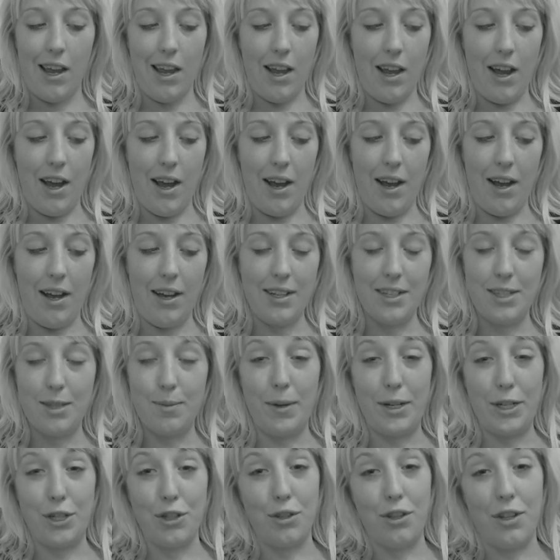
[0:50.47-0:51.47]

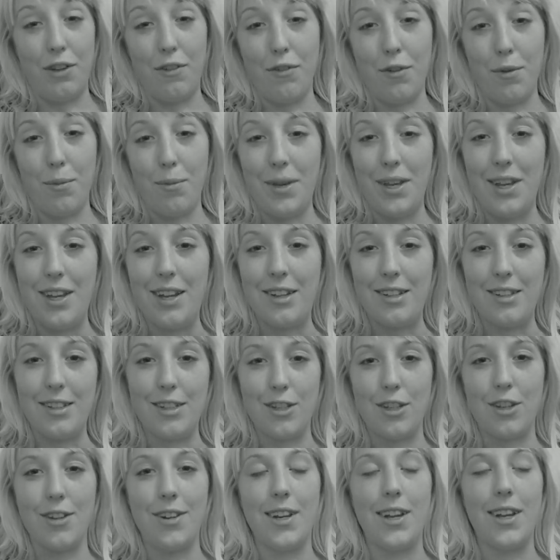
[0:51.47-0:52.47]
especially for me,
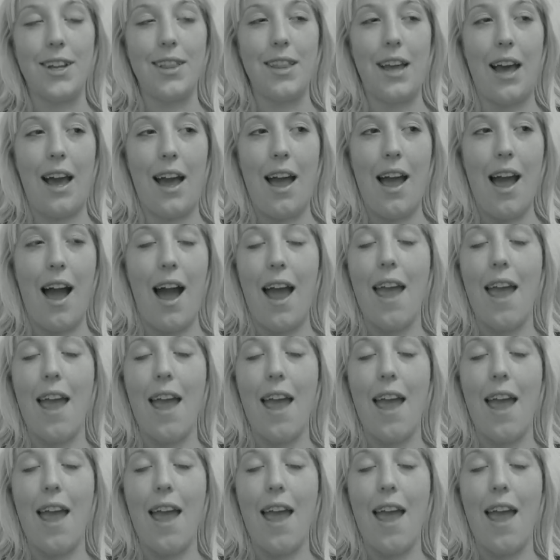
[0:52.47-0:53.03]
considering that